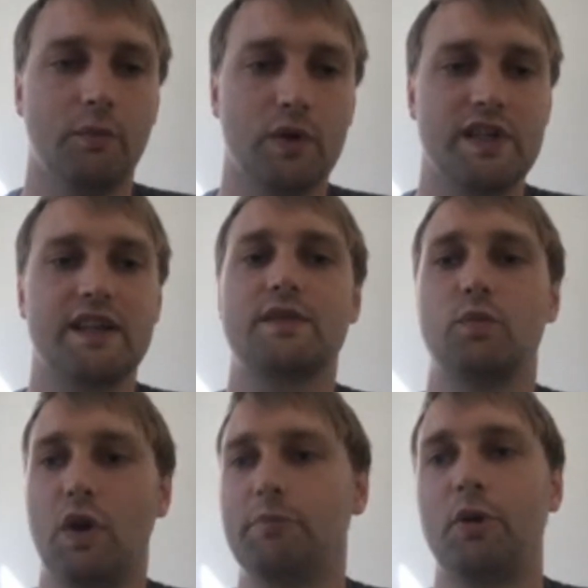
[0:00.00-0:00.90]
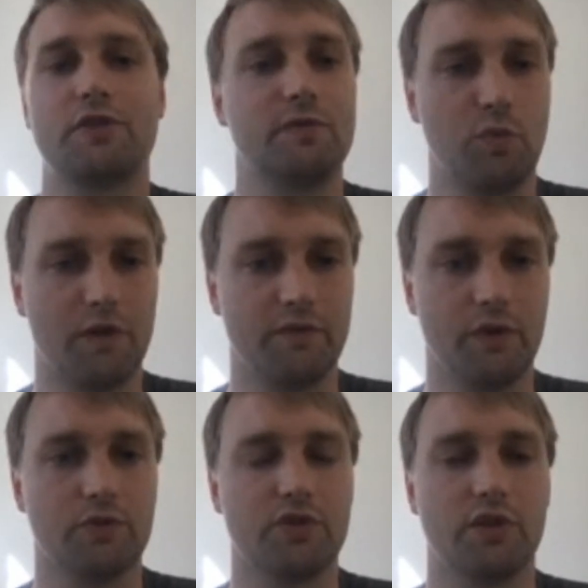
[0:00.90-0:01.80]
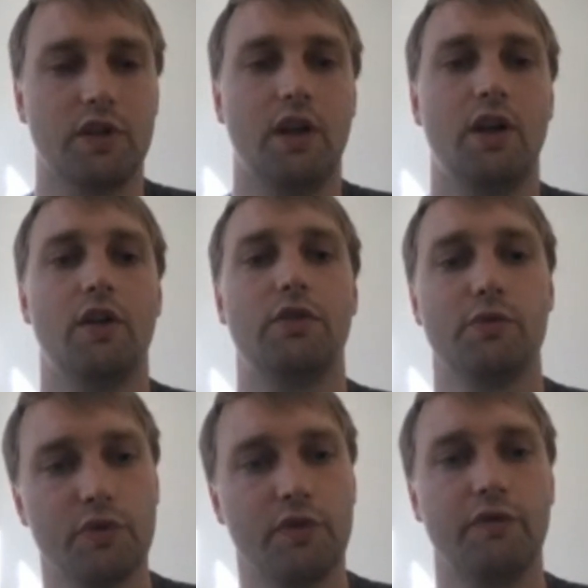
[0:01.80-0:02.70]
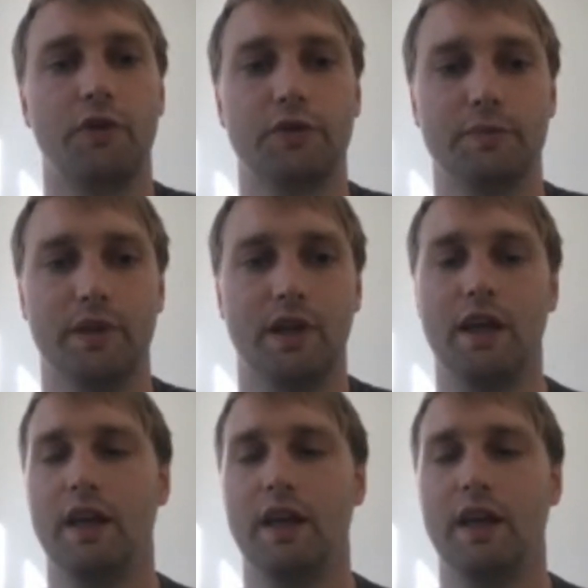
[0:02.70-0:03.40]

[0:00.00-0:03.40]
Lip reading: which is one person, one vote through the forum.